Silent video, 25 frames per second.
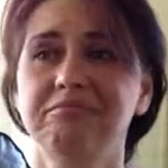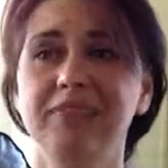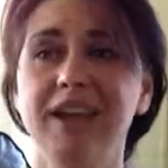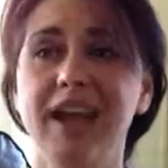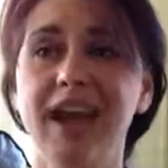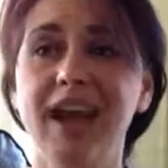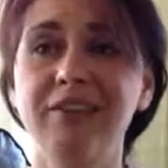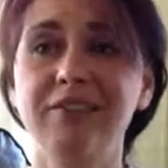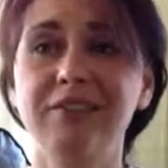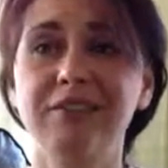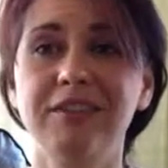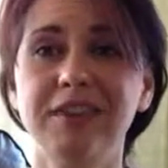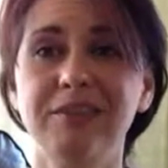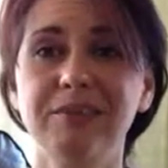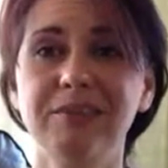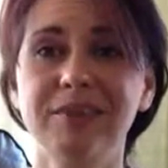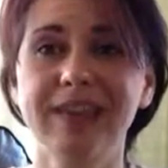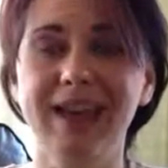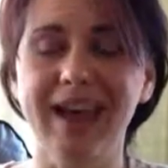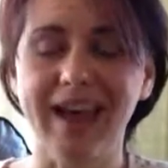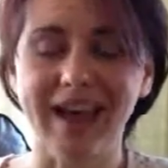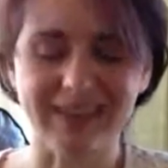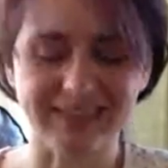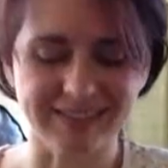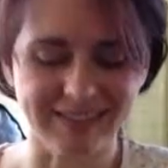had fun with
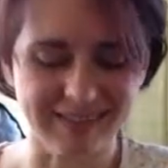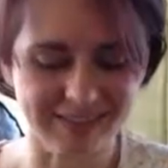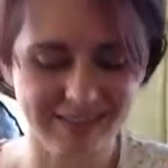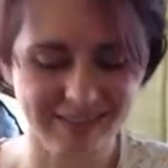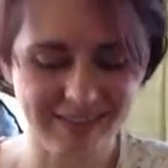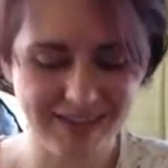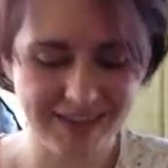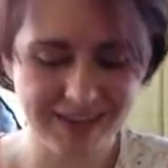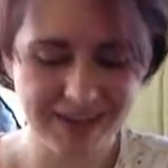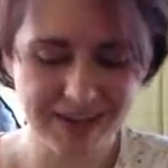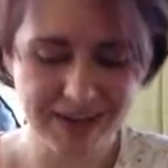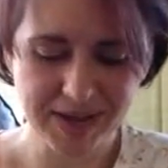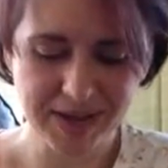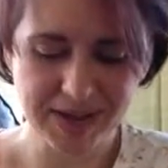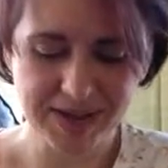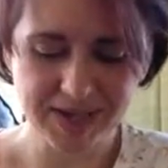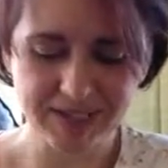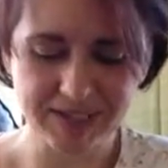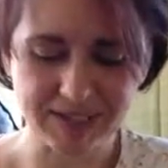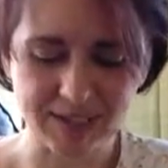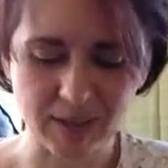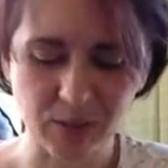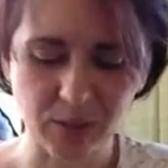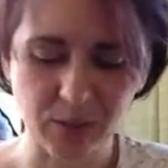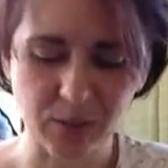that.
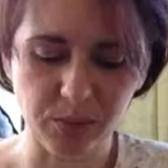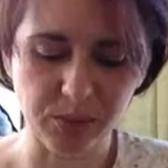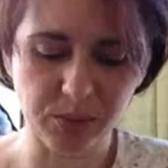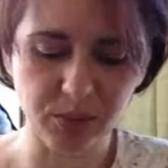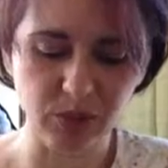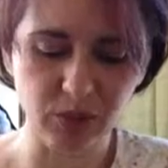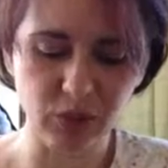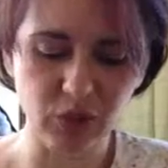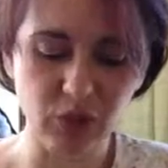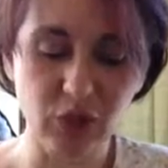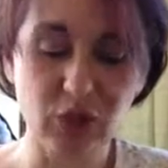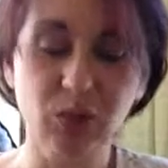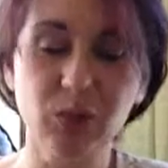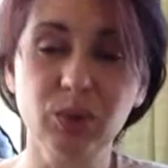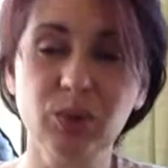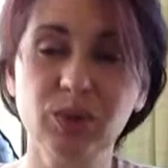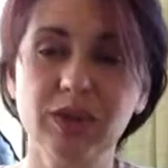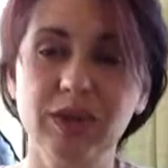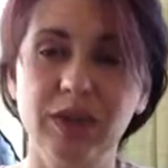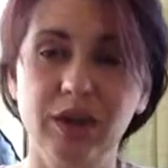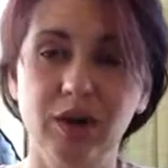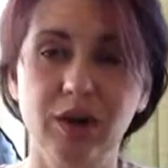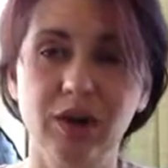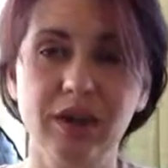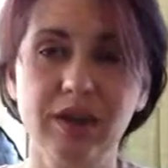So we would do
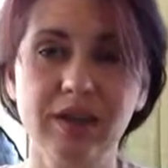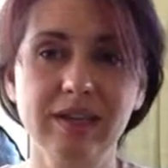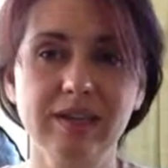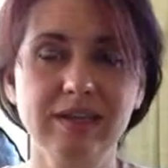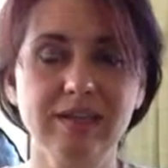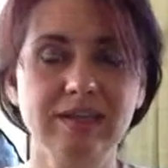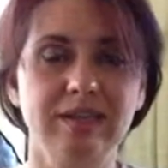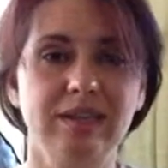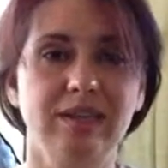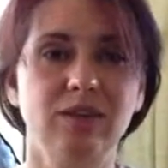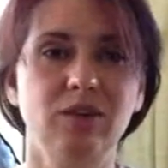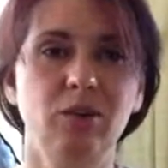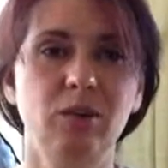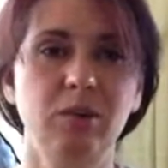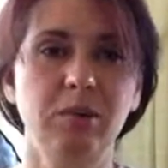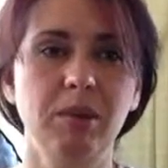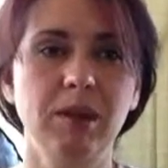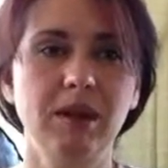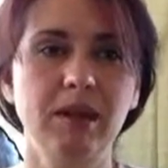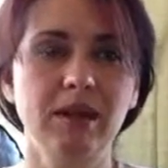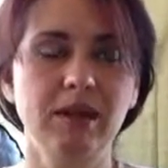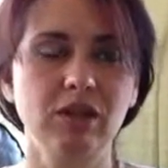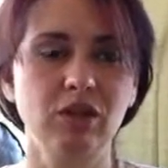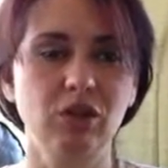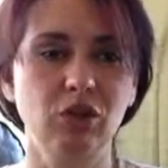carolings in Romania.